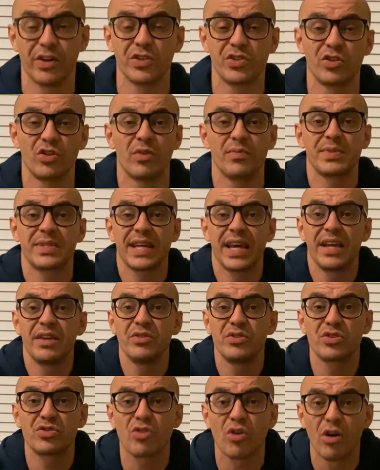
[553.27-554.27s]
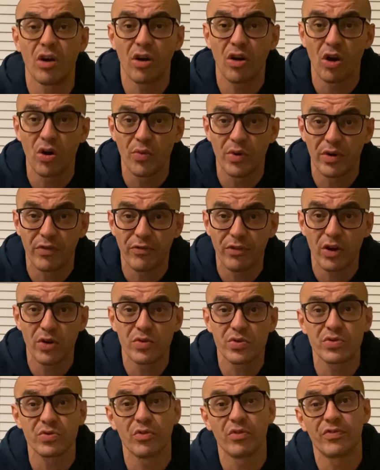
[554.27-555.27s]
Do you know what I'm saying? You just got to go with the flow
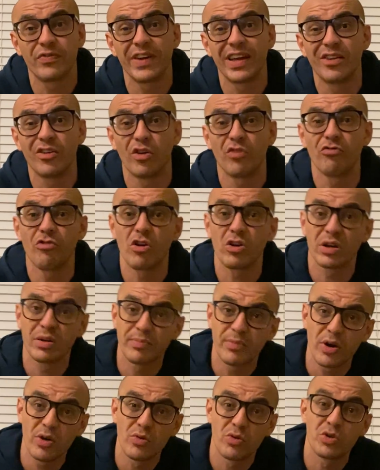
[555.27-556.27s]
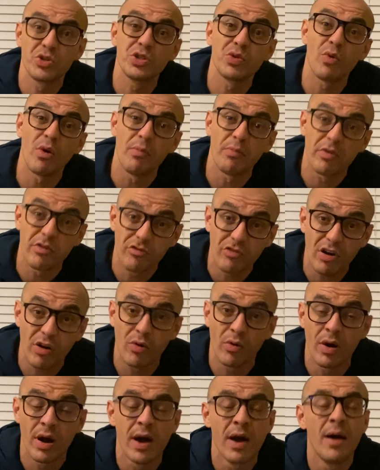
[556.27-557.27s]
sort of thing, not rock the boat because you want
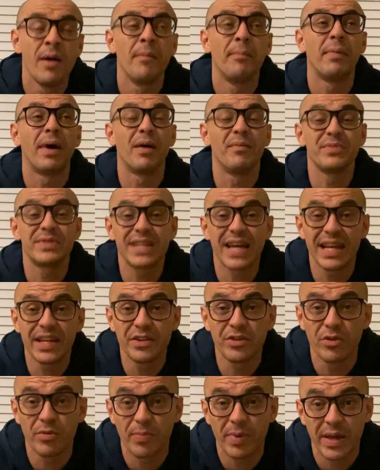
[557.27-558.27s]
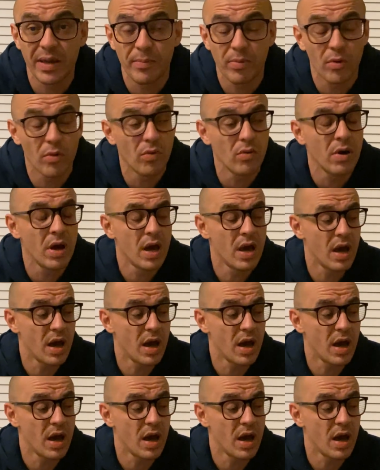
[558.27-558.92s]
parole. But I'm telling you, people,